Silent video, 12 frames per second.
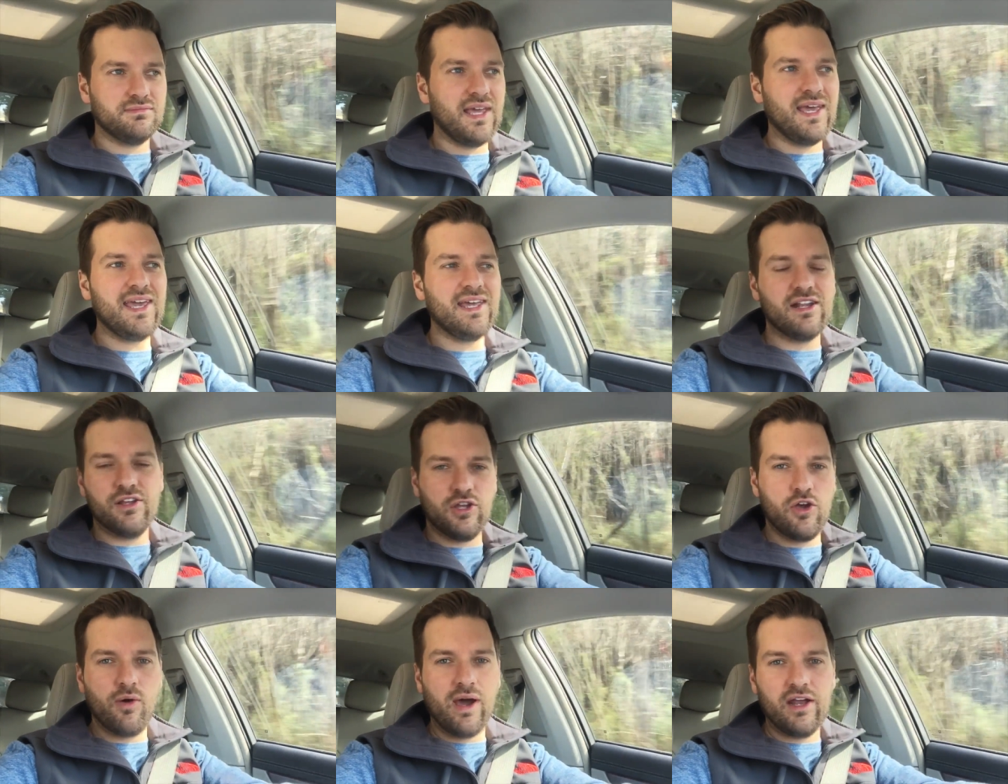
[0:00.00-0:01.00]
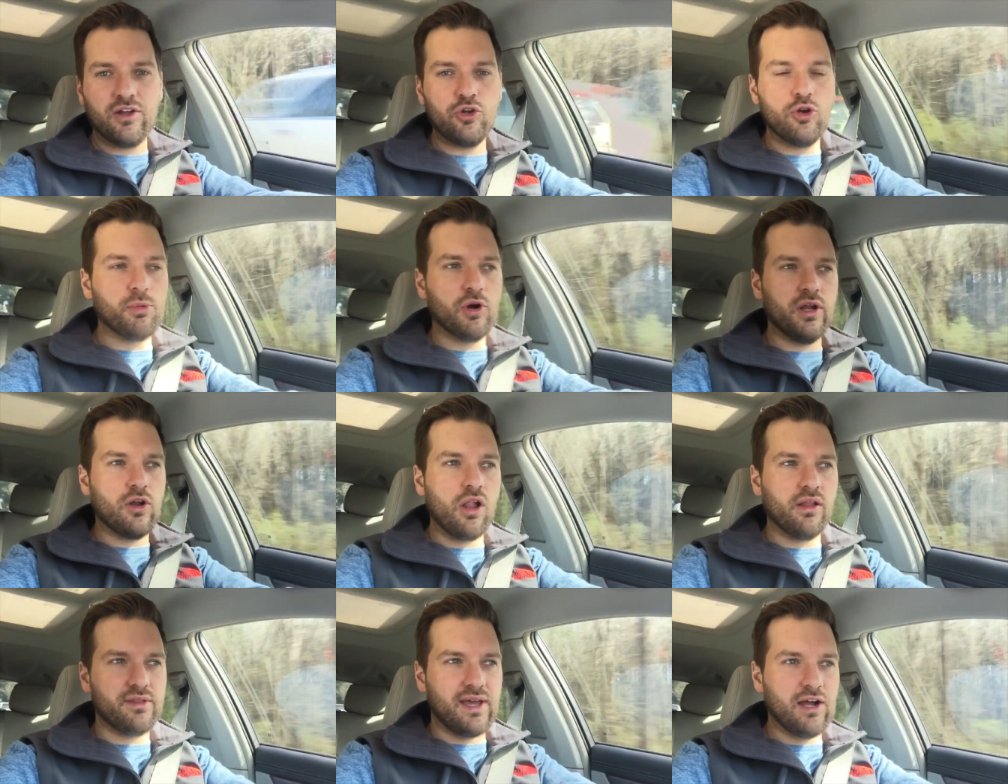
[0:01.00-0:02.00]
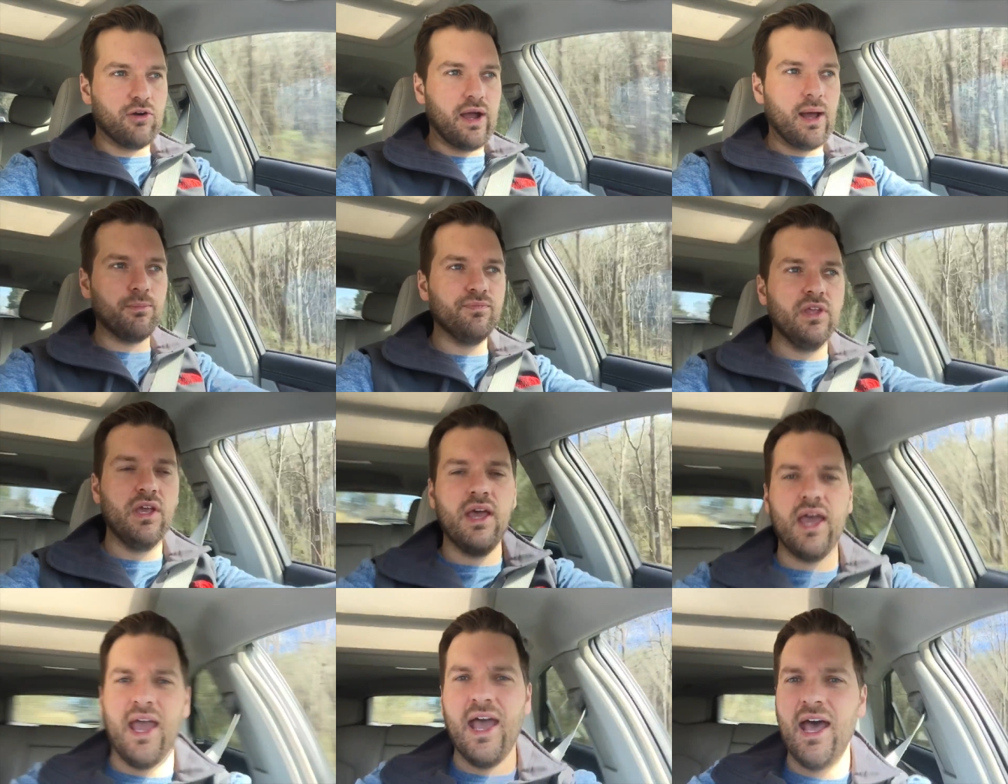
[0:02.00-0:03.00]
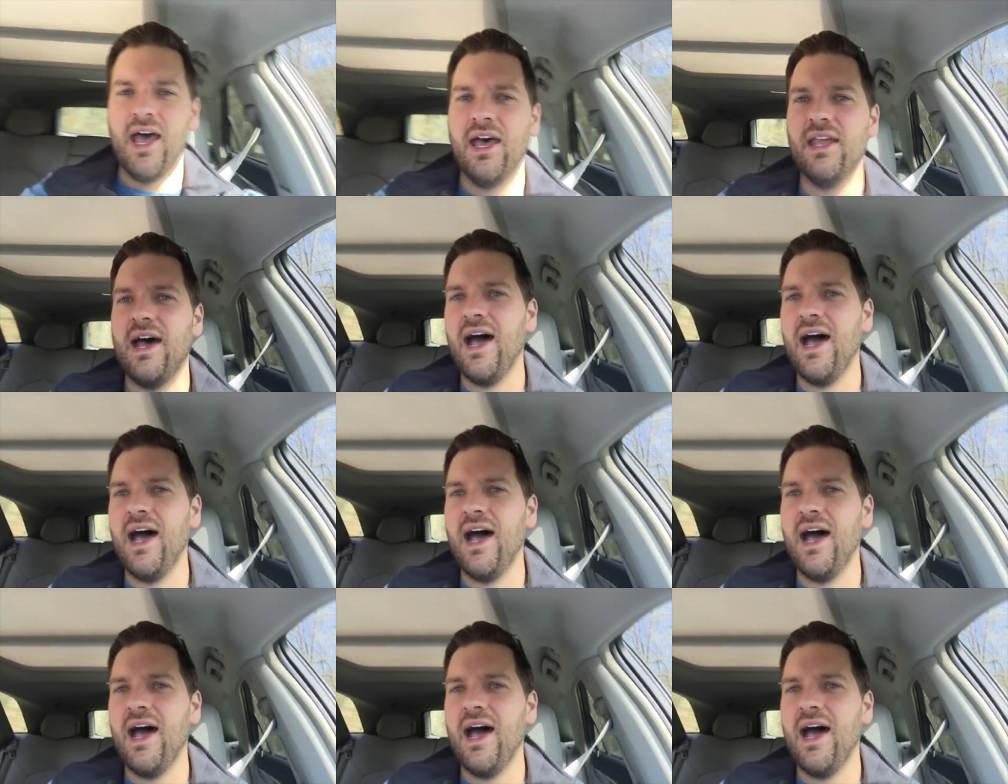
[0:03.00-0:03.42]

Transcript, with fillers: he didn't know how to Uber and all of that crap. And